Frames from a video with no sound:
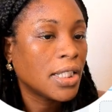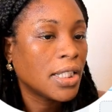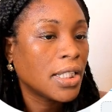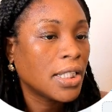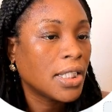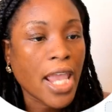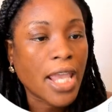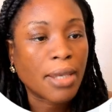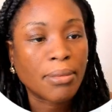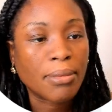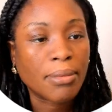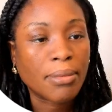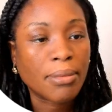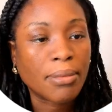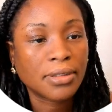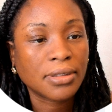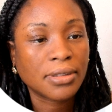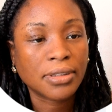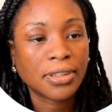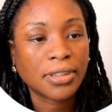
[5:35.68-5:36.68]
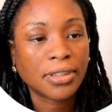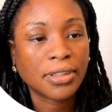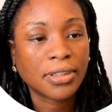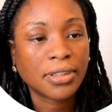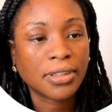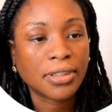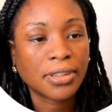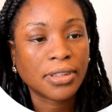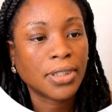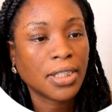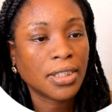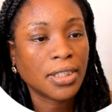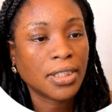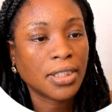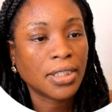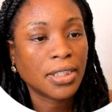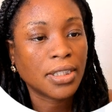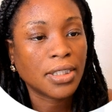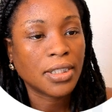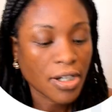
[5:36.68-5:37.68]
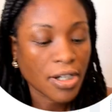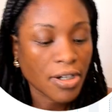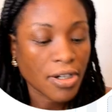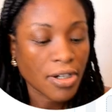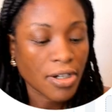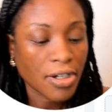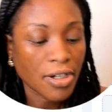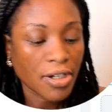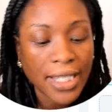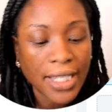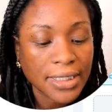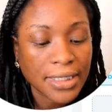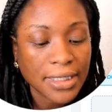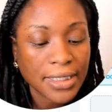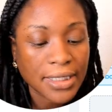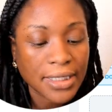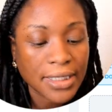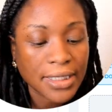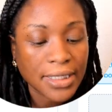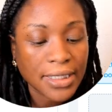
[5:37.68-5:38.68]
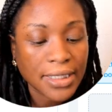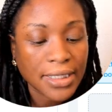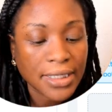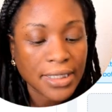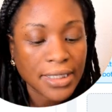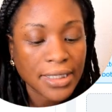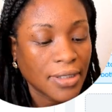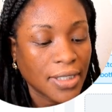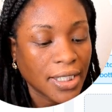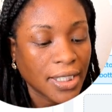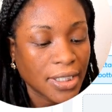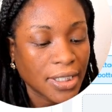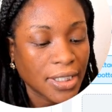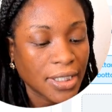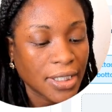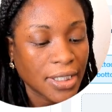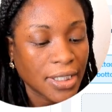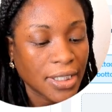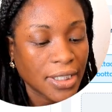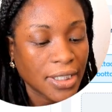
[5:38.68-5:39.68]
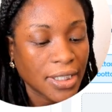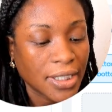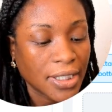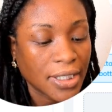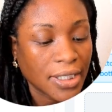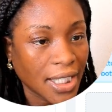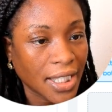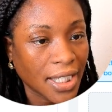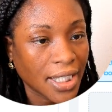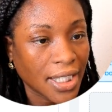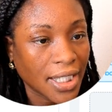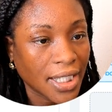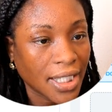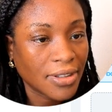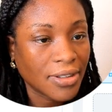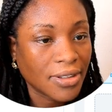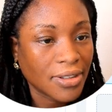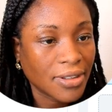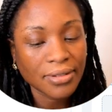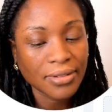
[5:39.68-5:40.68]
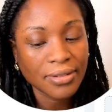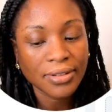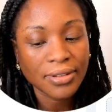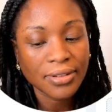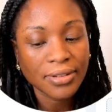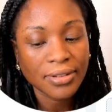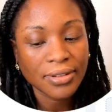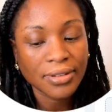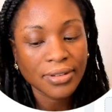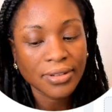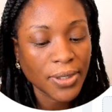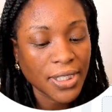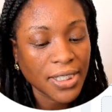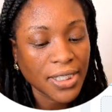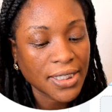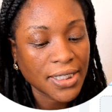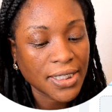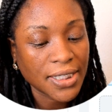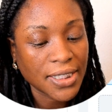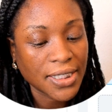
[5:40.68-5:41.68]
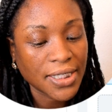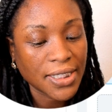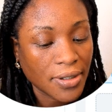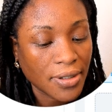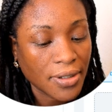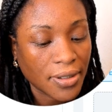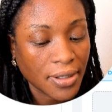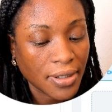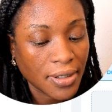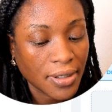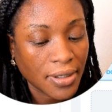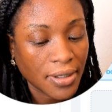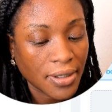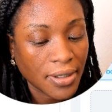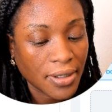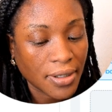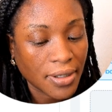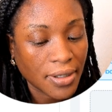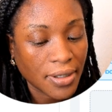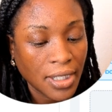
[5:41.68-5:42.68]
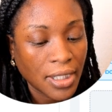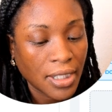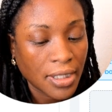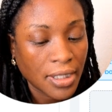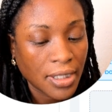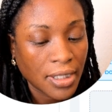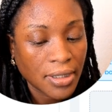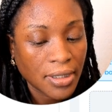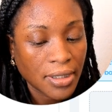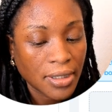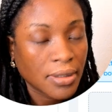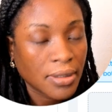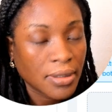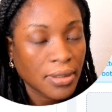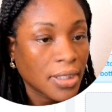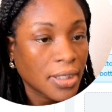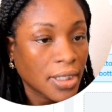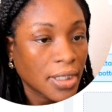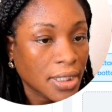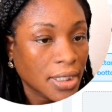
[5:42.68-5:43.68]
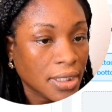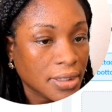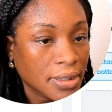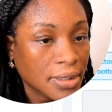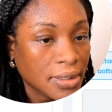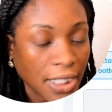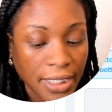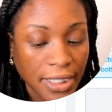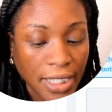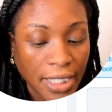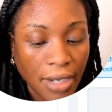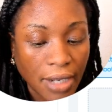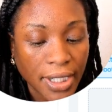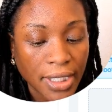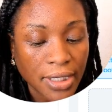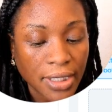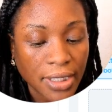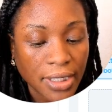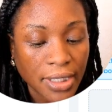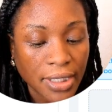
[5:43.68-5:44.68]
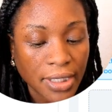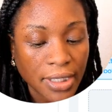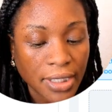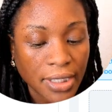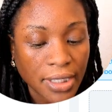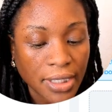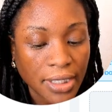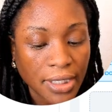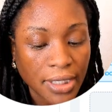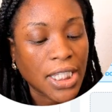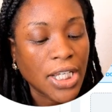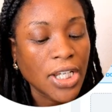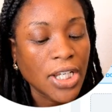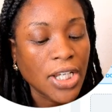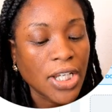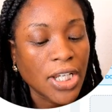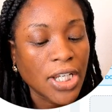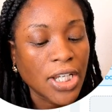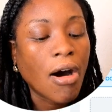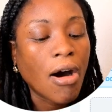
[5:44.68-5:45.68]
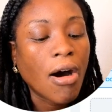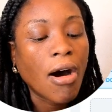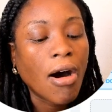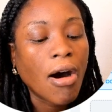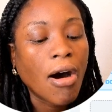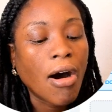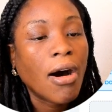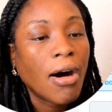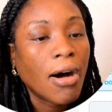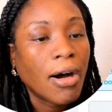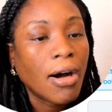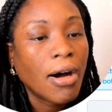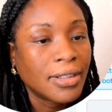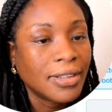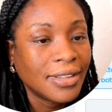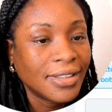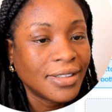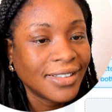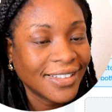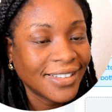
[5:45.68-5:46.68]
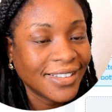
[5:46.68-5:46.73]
name, congrats, like you did it, the blueprint is here. Like something like that, right? The blueprint is here. Yeah,